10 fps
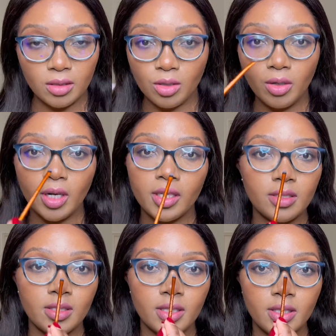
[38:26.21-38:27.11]
your
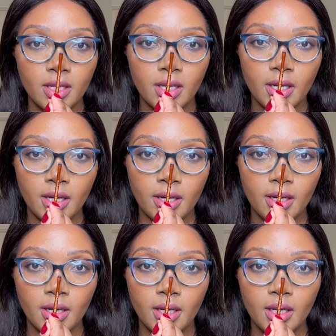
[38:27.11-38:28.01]
glasses are sitting here,
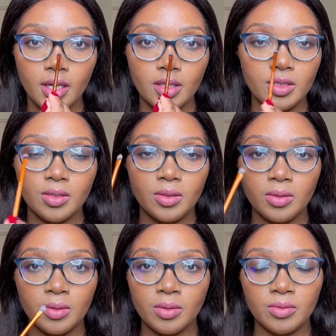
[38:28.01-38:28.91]

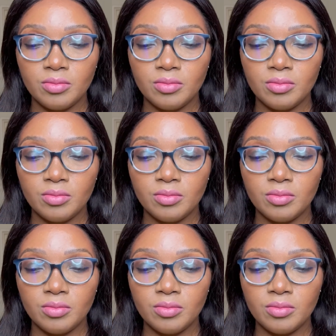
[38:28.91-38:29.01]
so